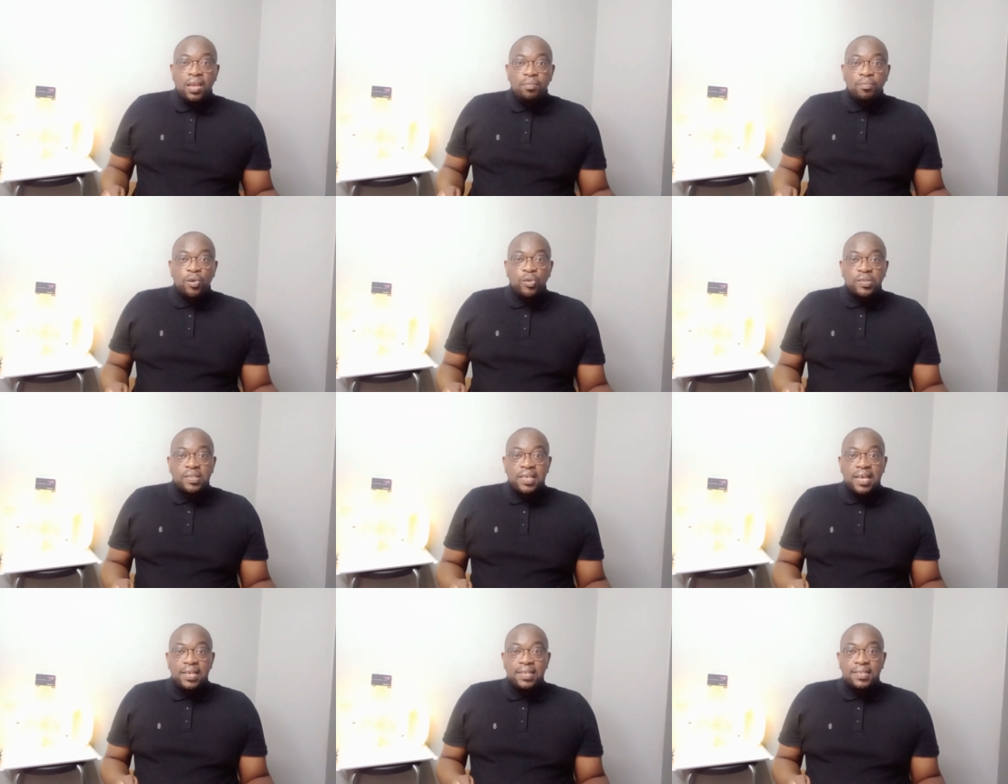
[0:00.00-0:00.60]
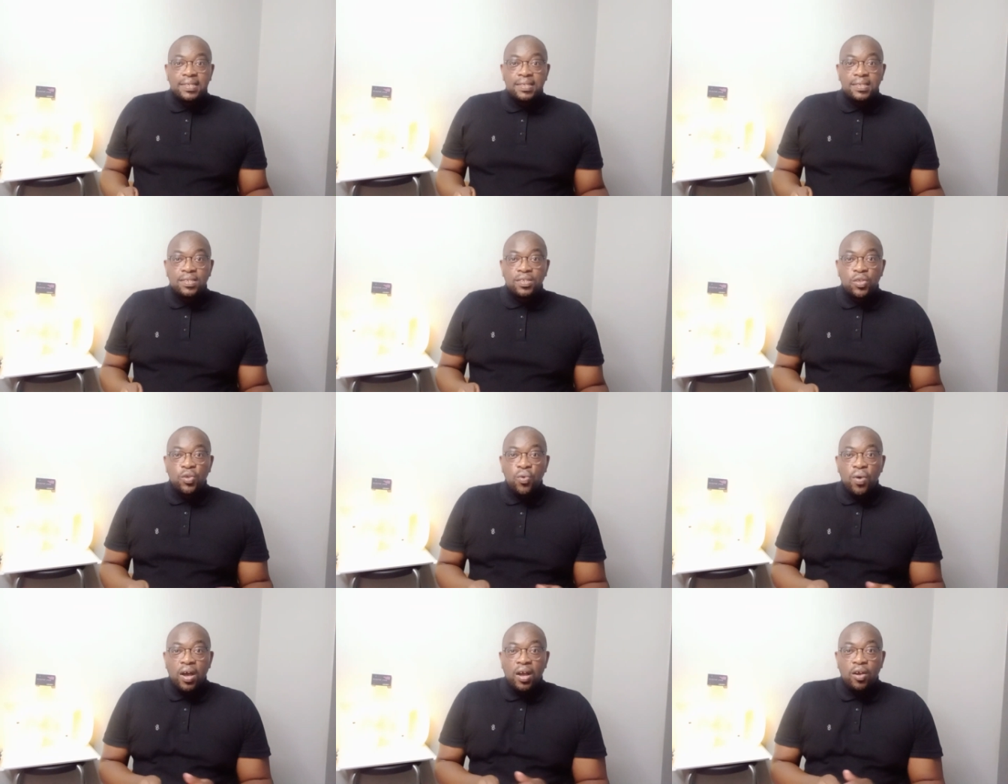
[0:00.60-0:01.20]
In most
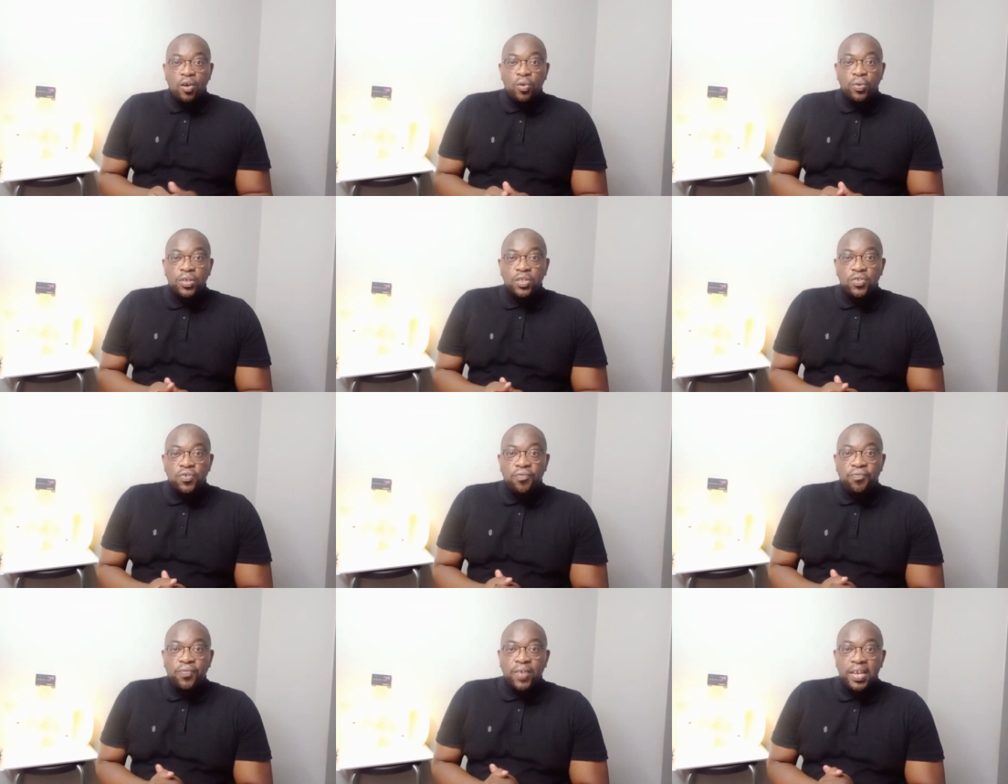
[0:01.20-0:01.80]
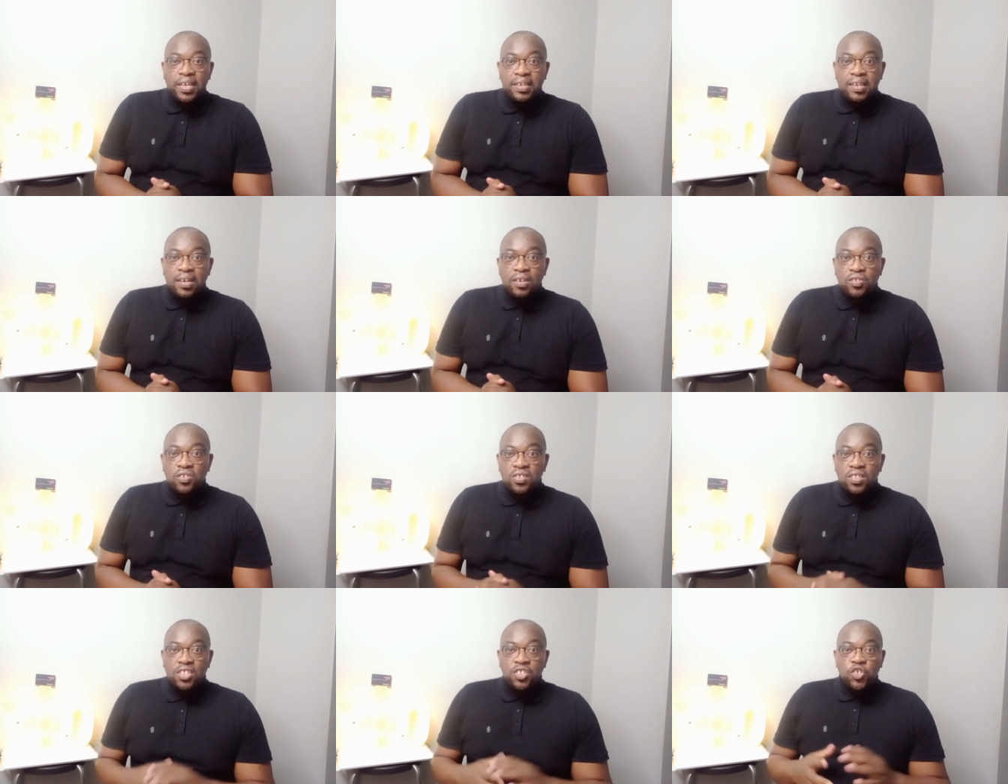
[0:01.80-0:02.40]
cases, you are going to find
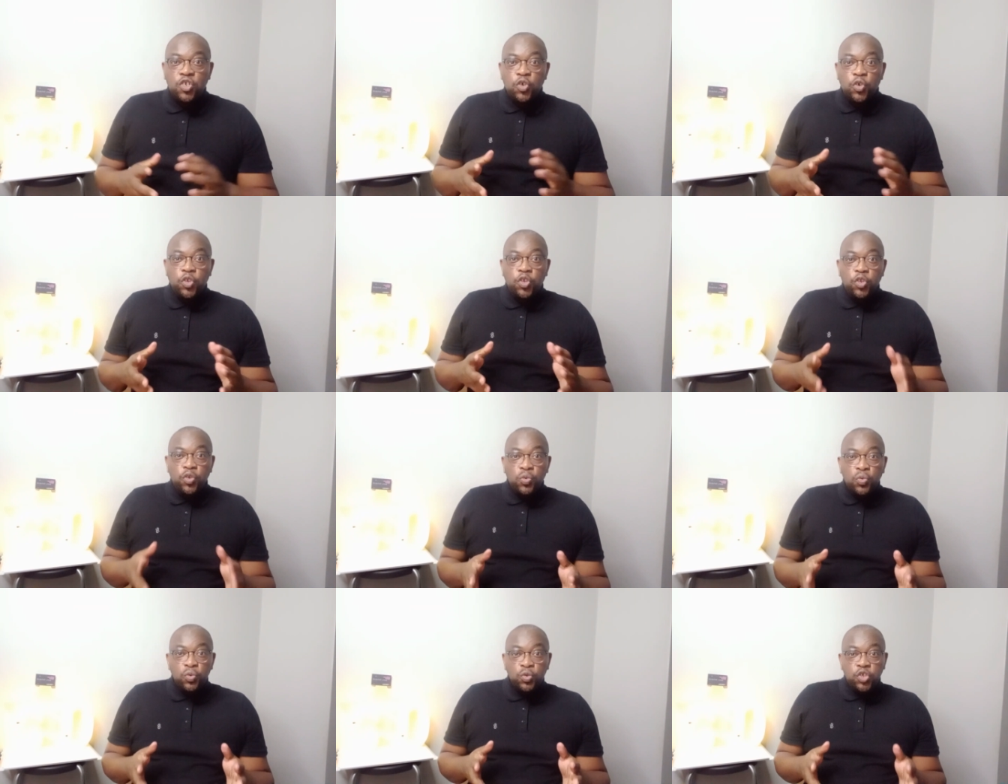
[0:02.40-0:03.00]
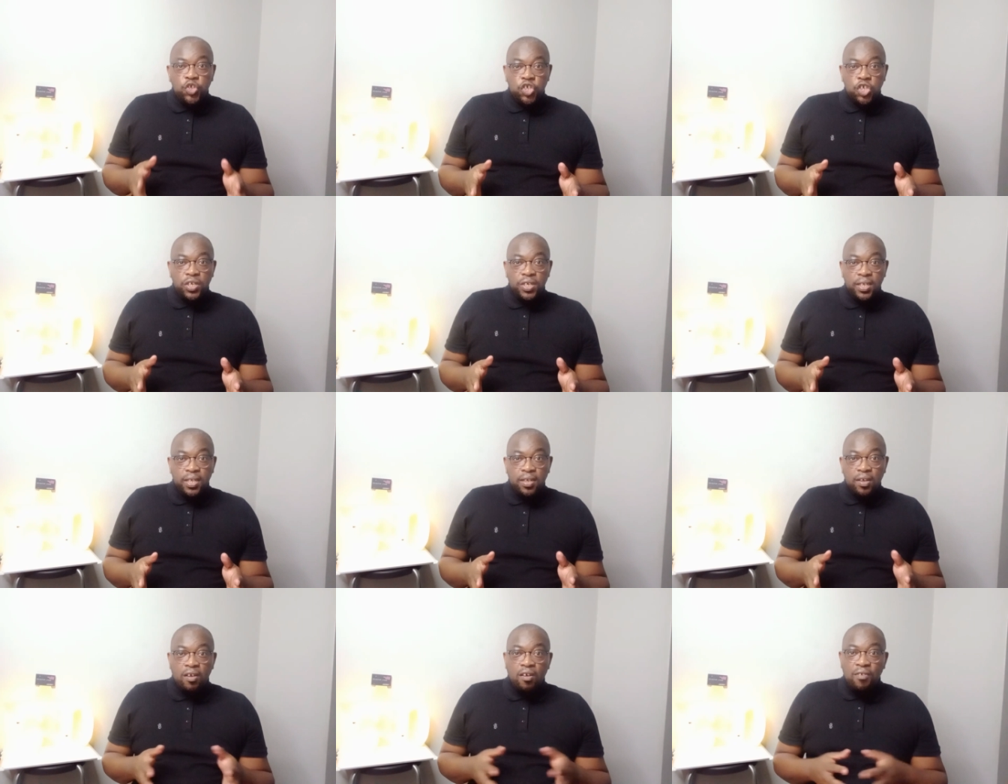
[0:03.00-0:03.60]
out that your new
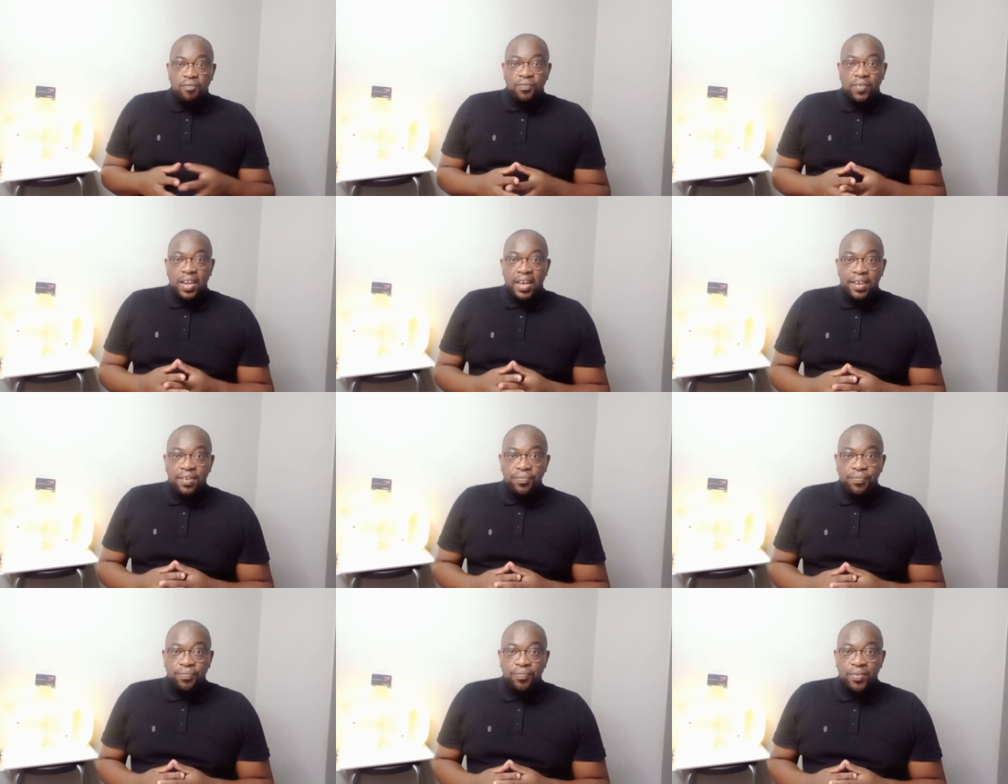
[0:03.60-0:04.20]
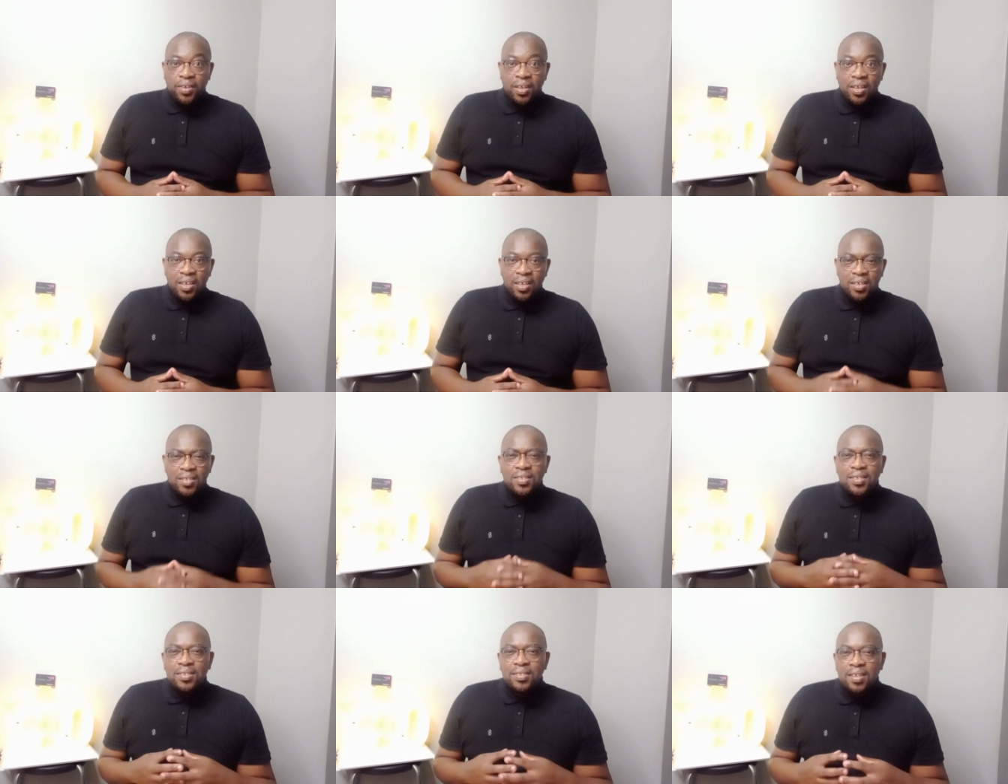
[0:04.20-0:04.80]
journey of life,
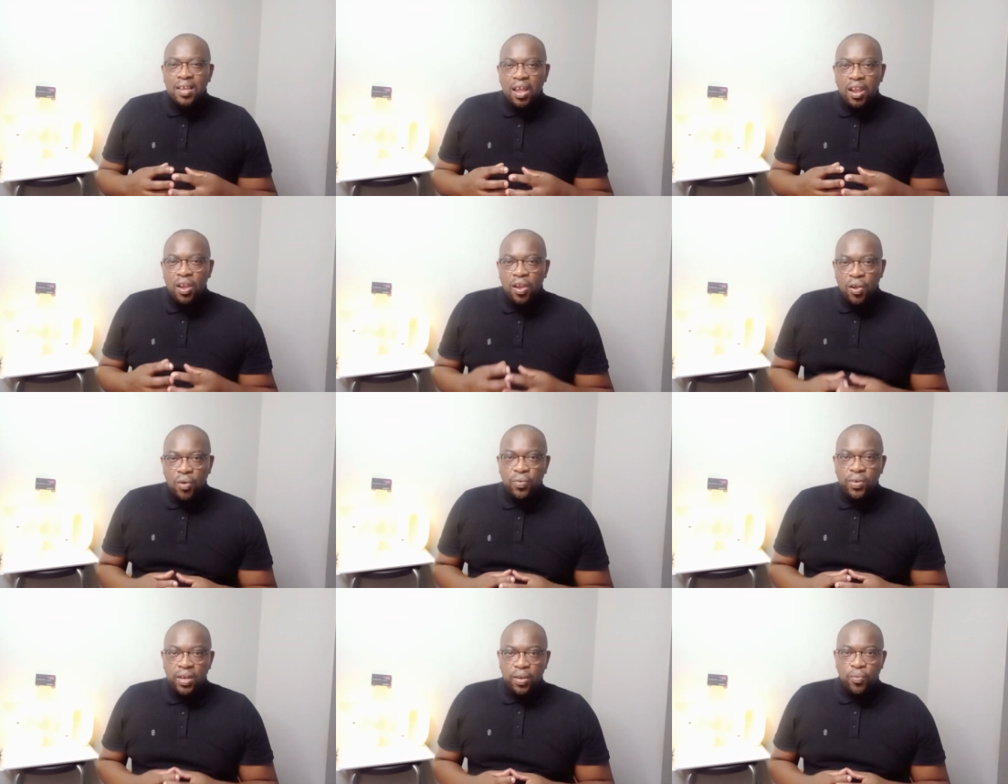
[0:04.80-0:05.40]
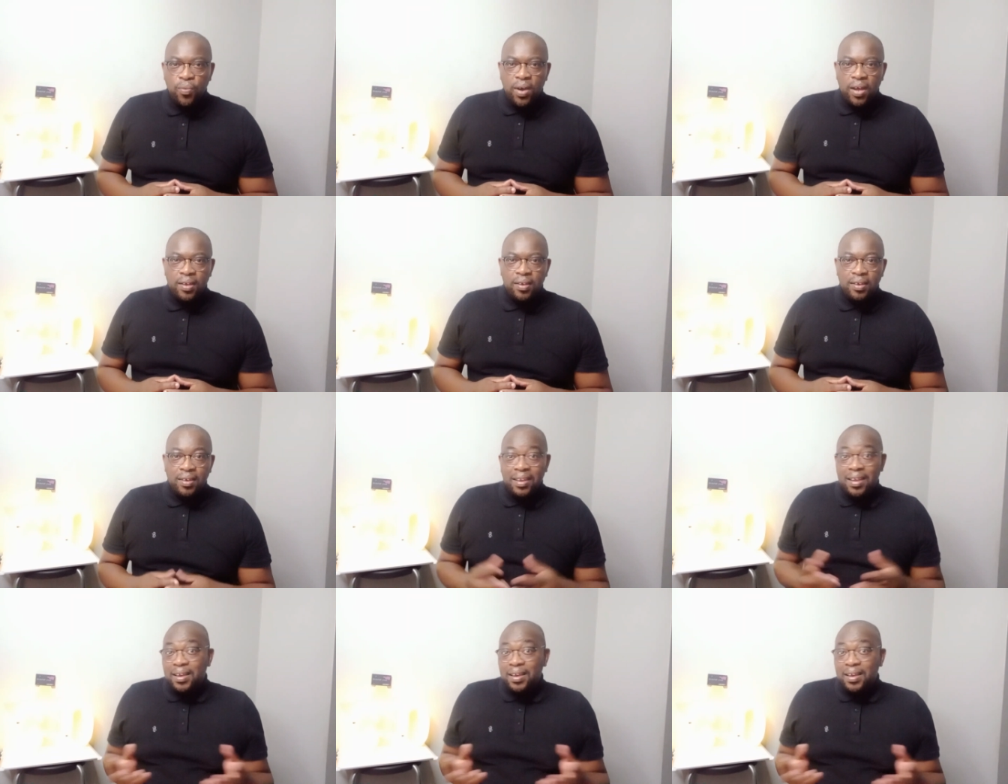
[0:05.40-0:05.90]
it is a lonely one.